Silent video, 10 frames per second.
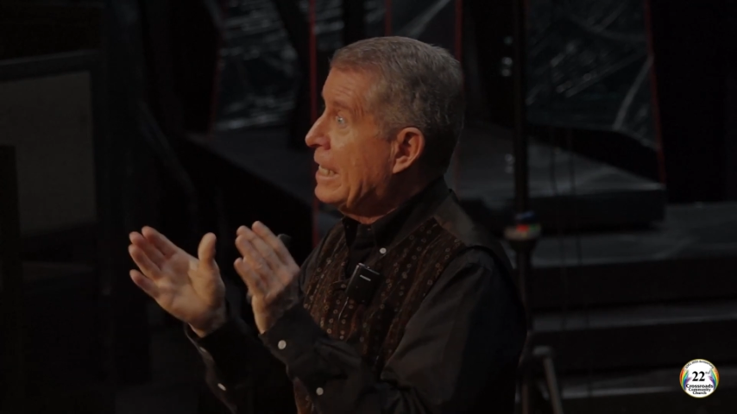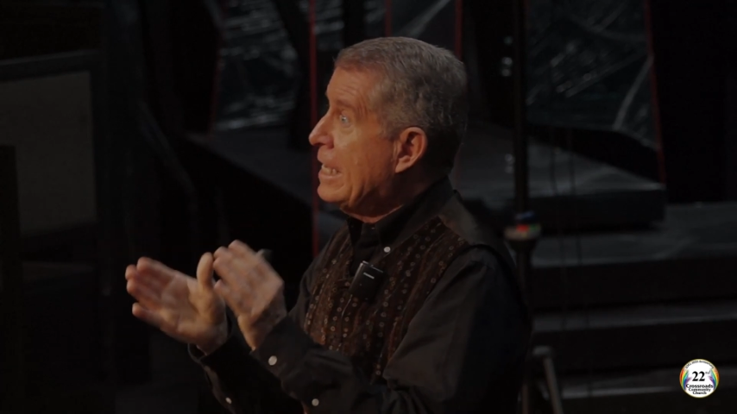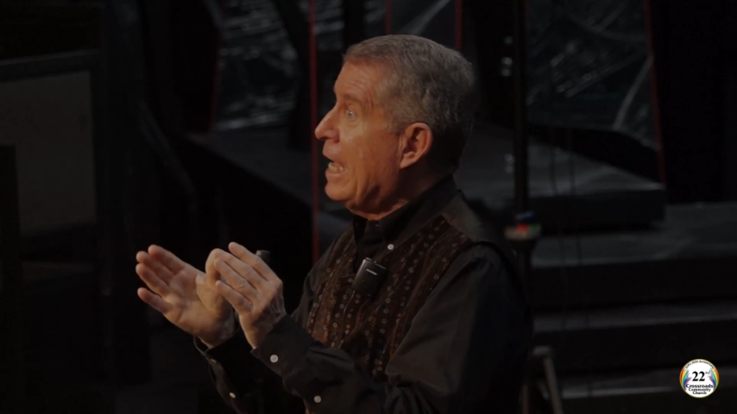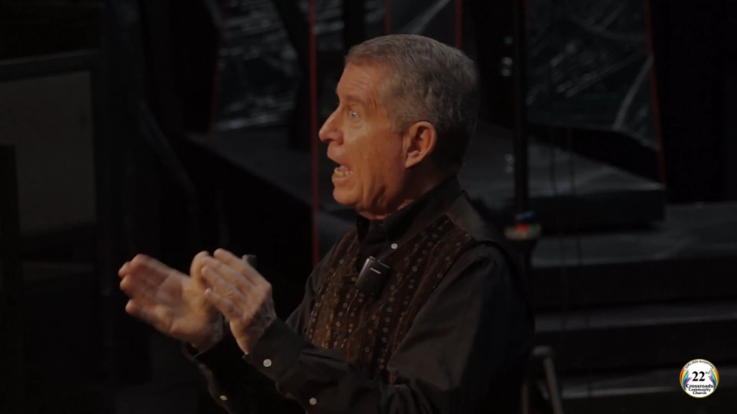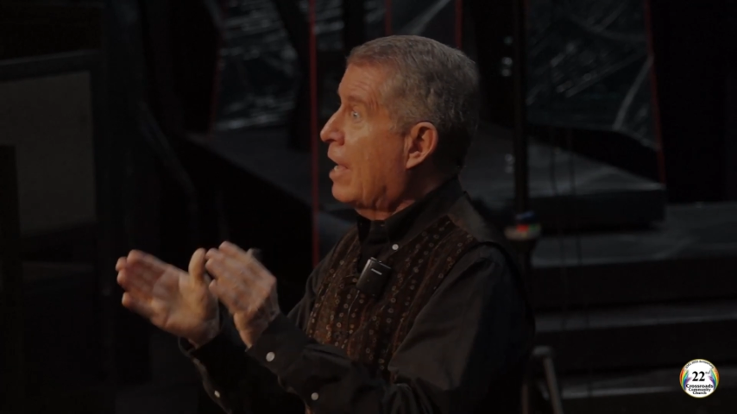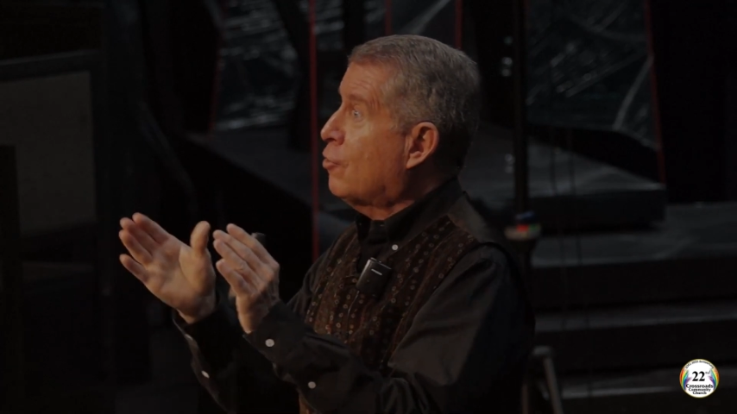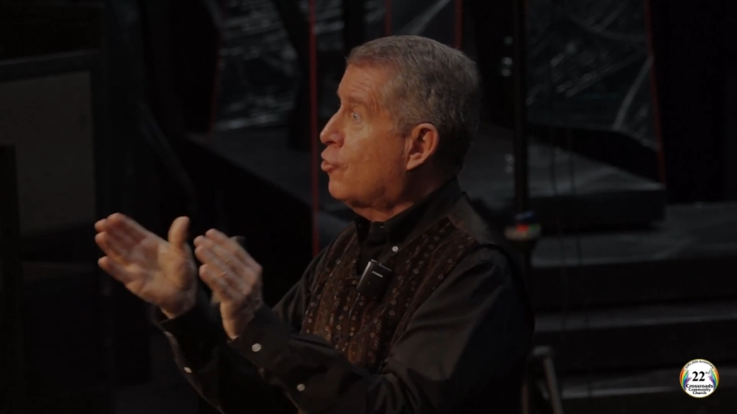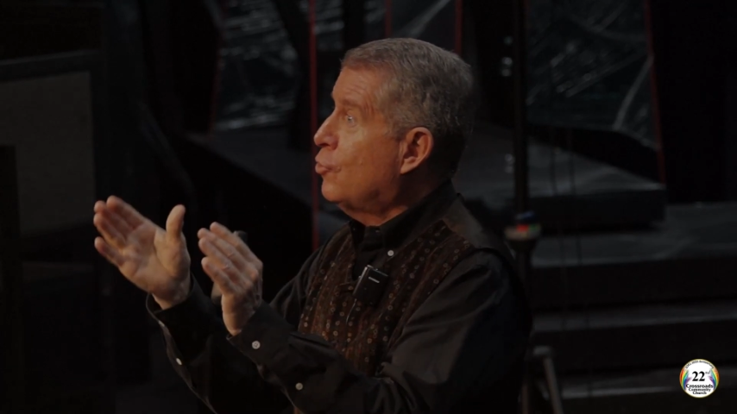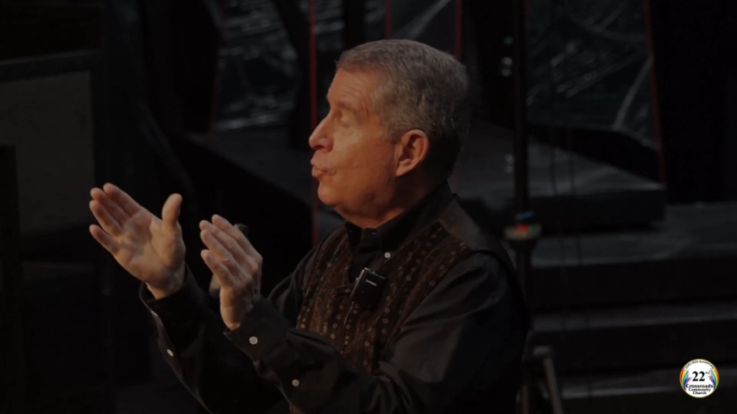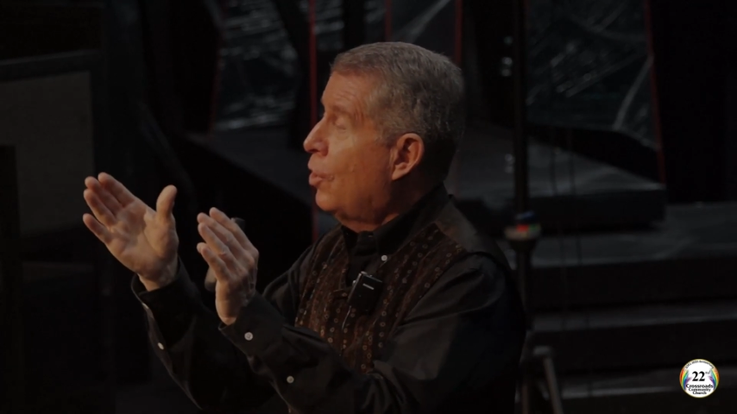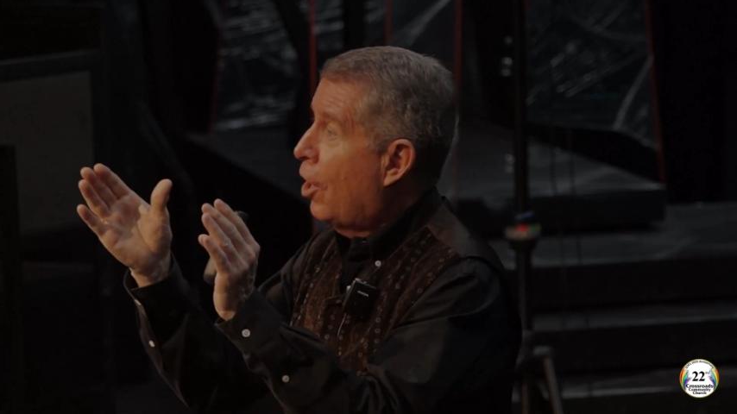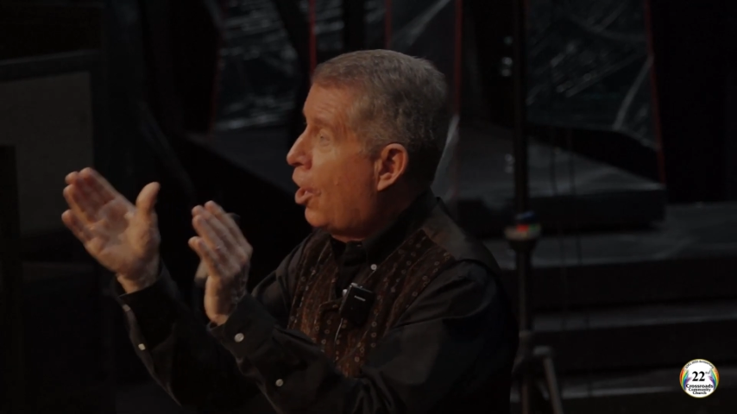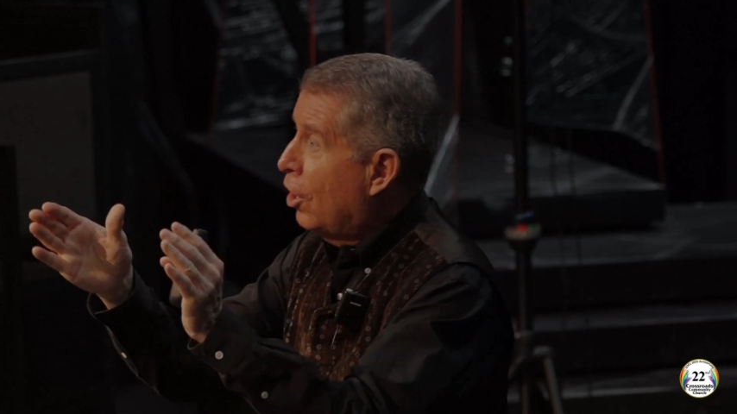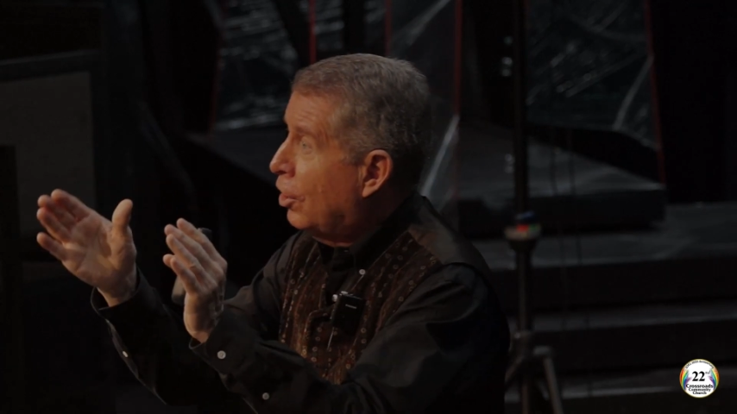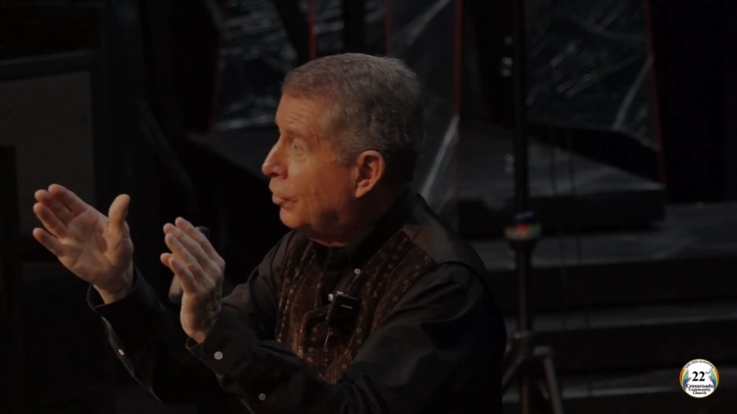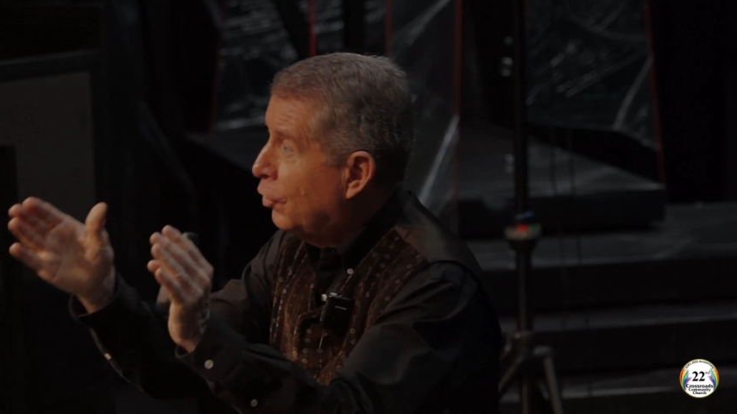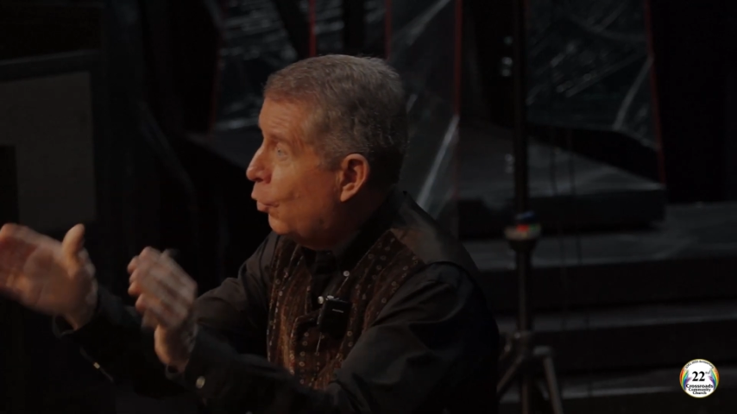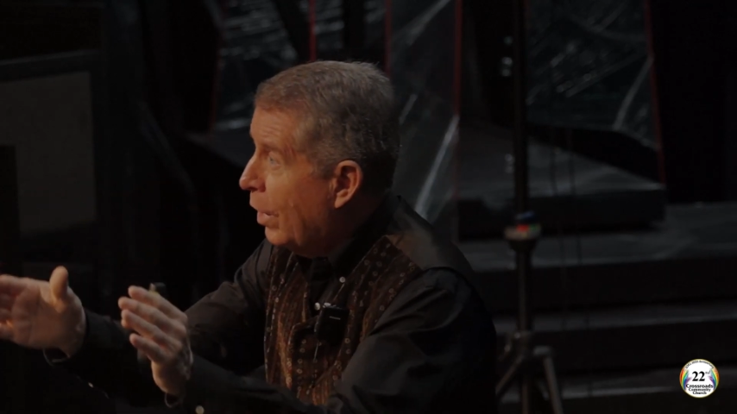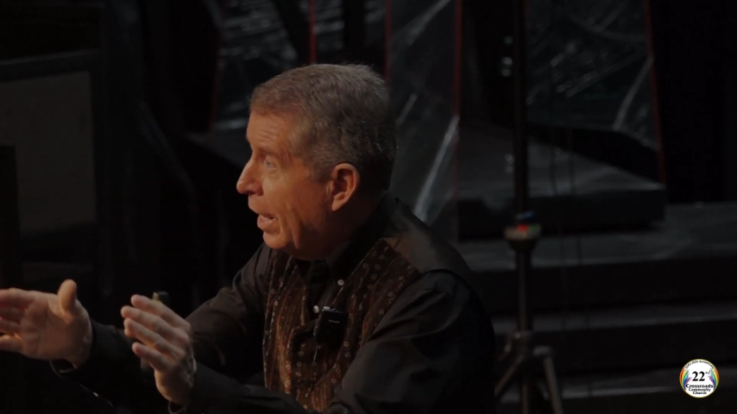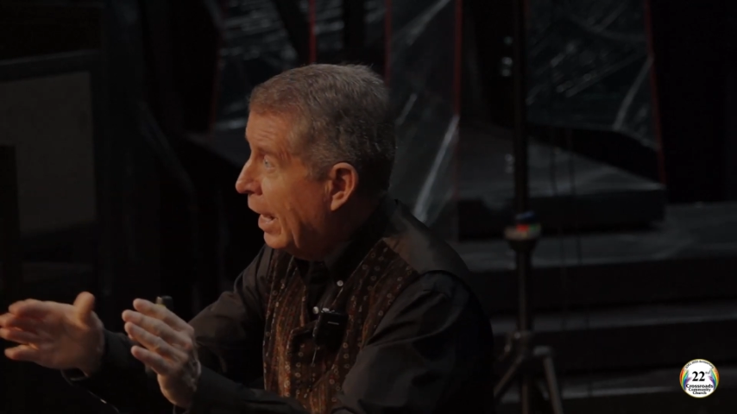and provides and
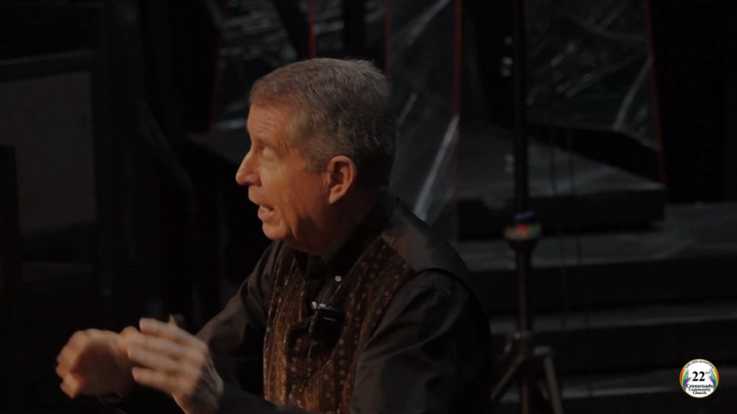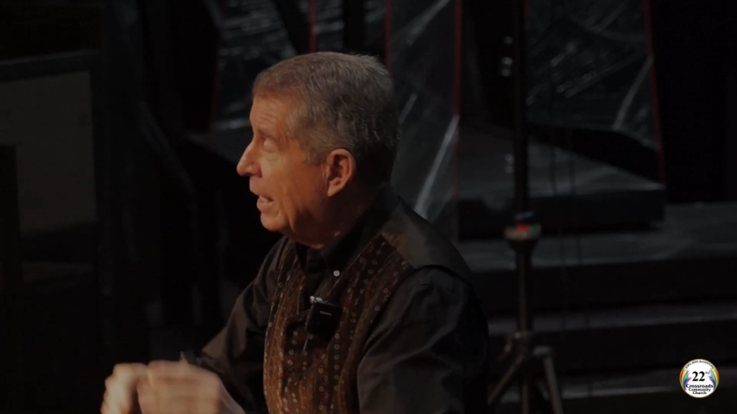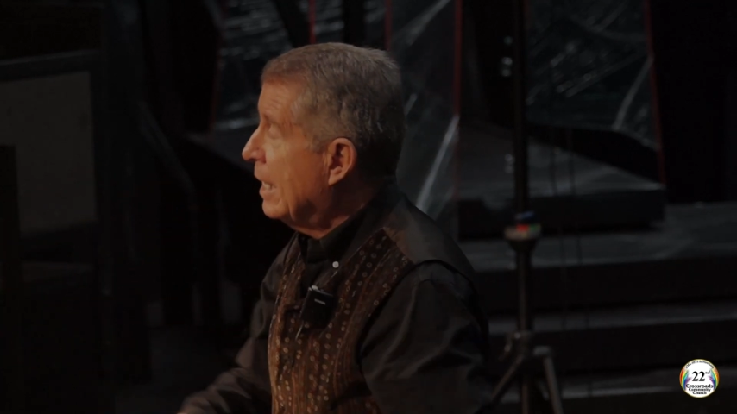directs us.